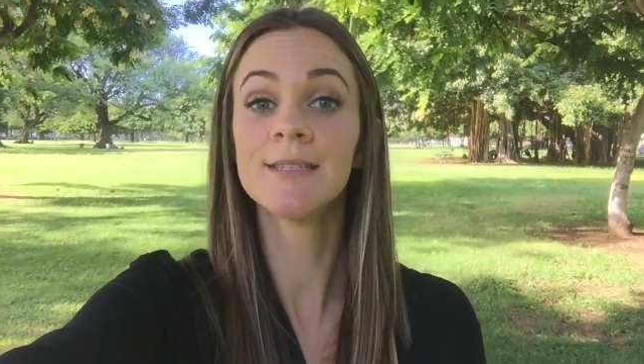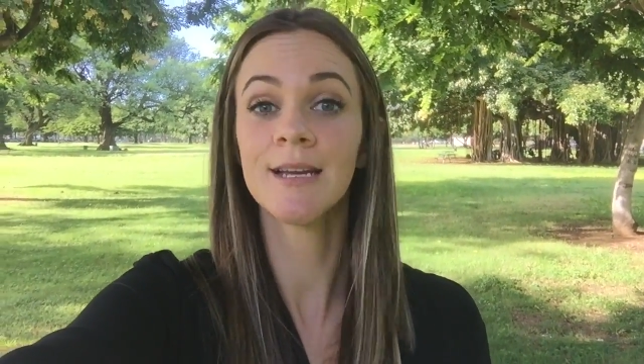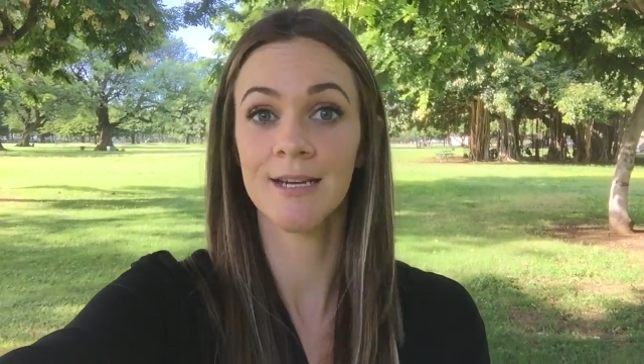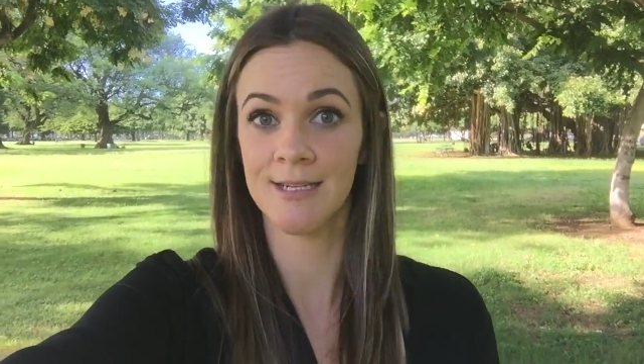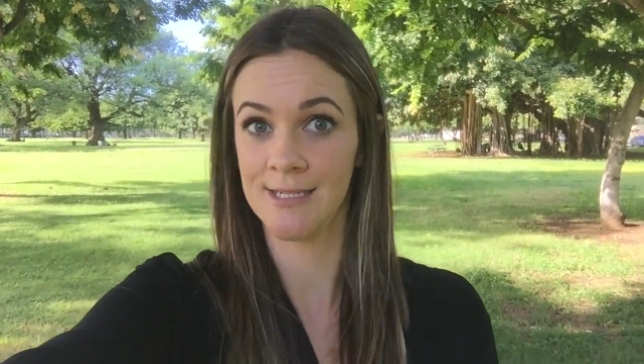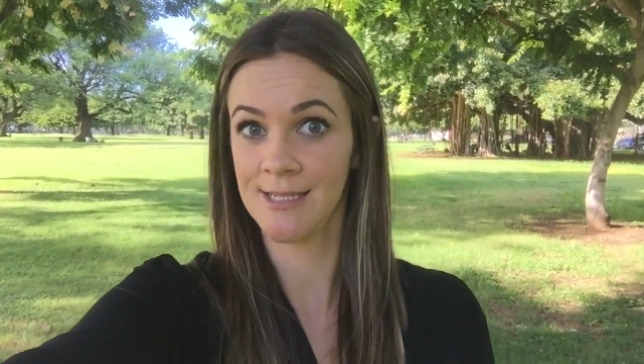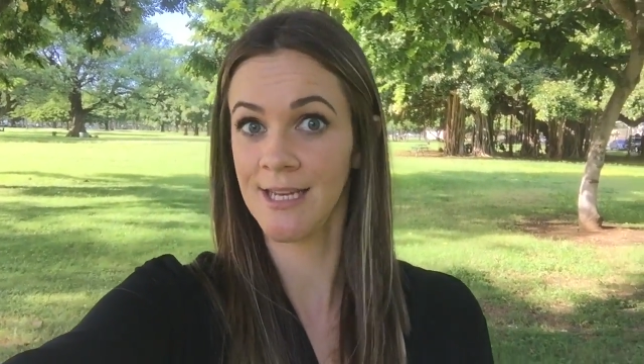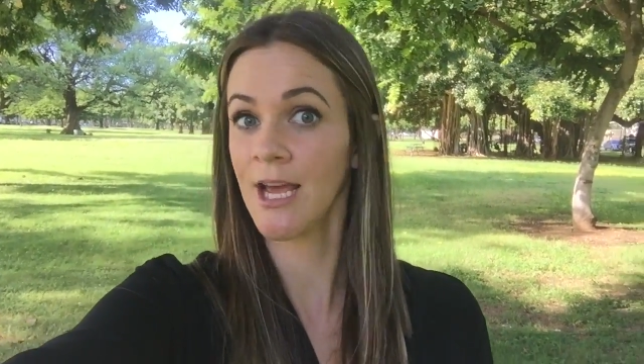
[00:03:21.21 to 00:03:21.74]

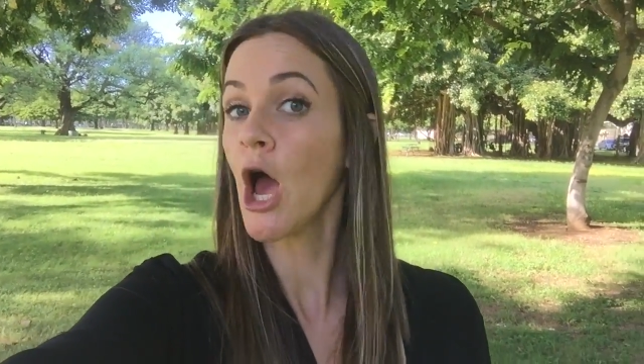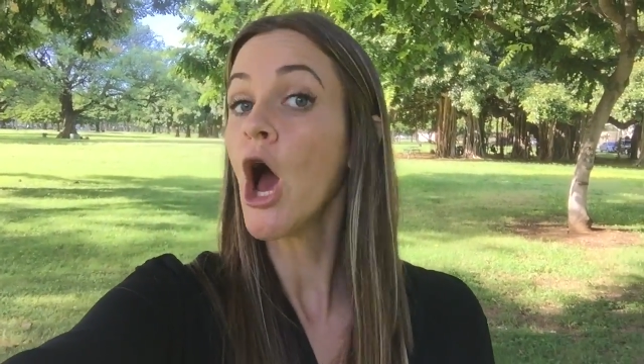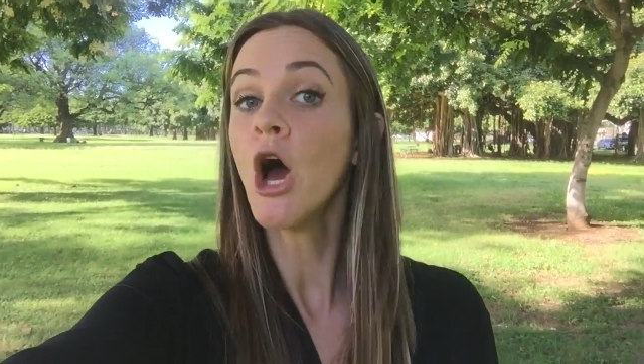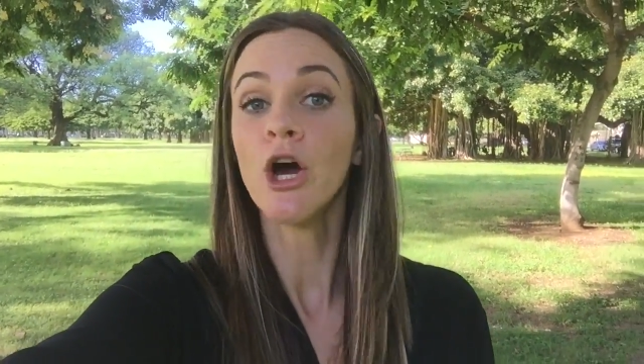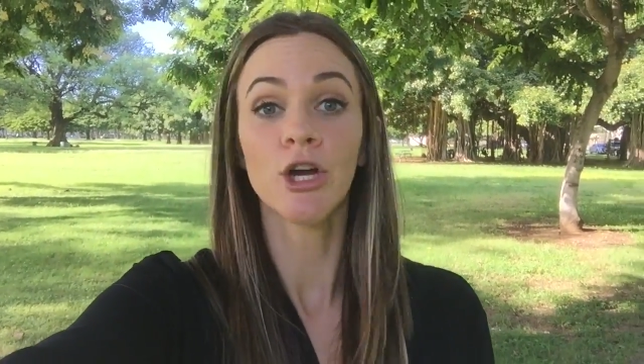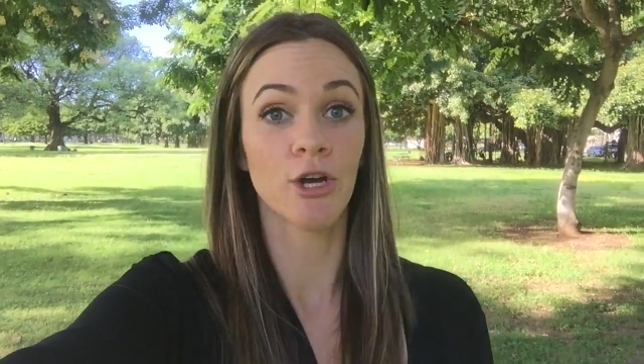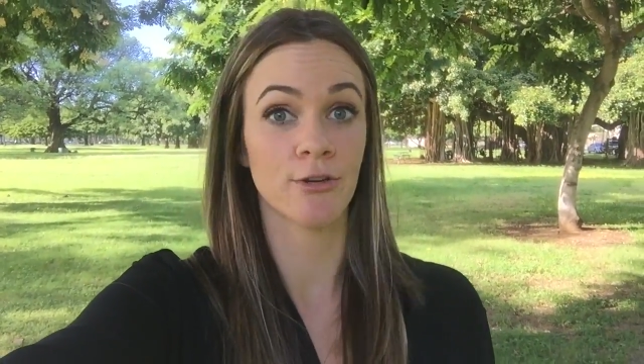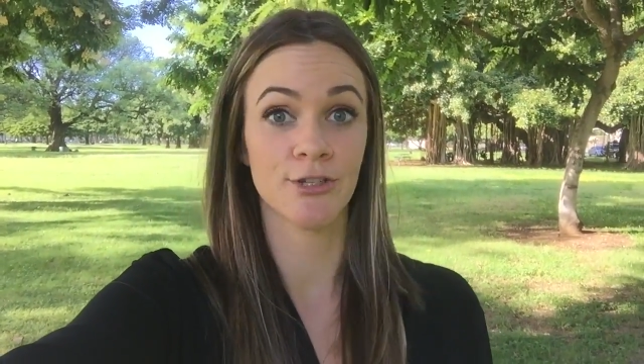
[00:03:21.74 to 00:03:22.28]
Seriously,
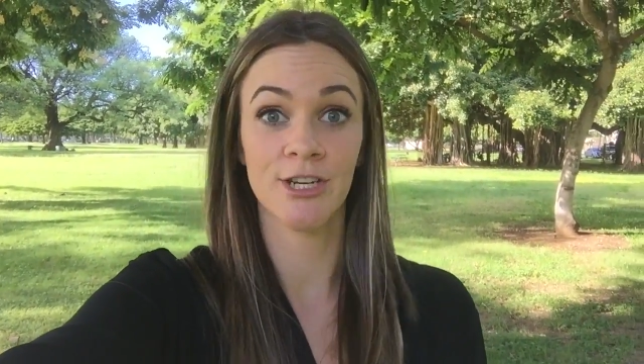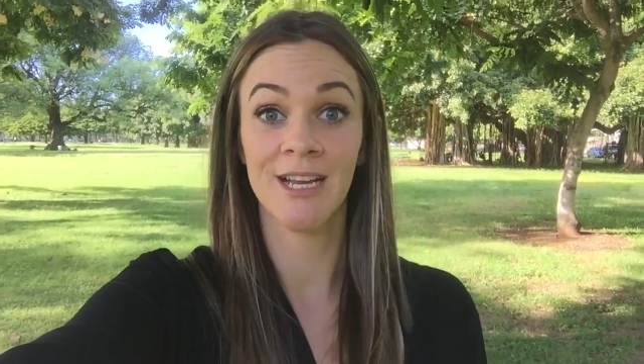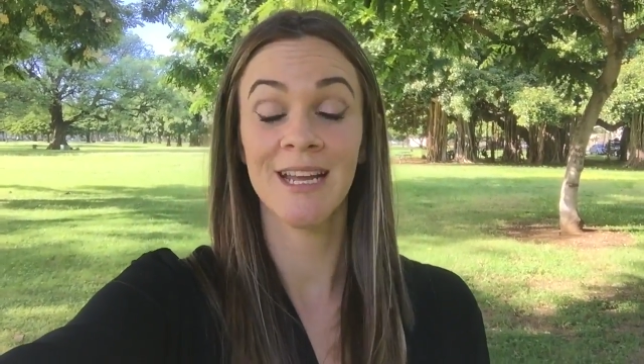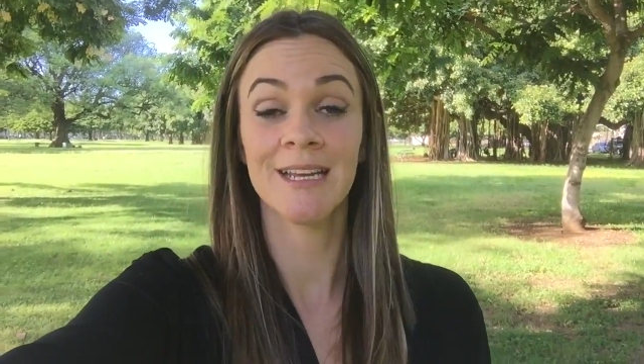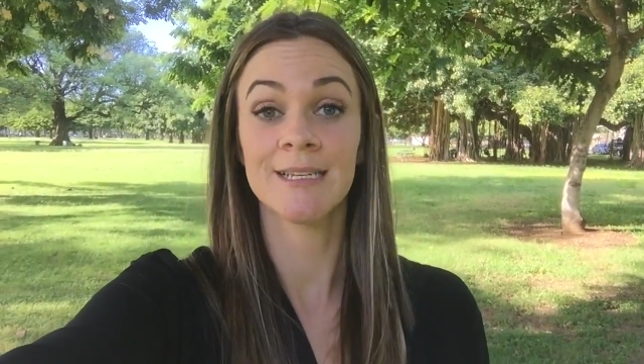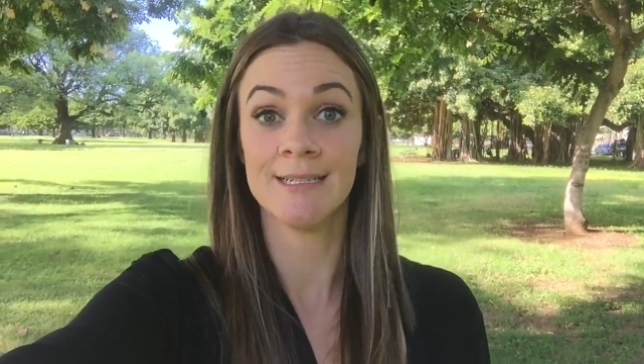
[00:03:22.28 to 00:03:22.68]
go drink an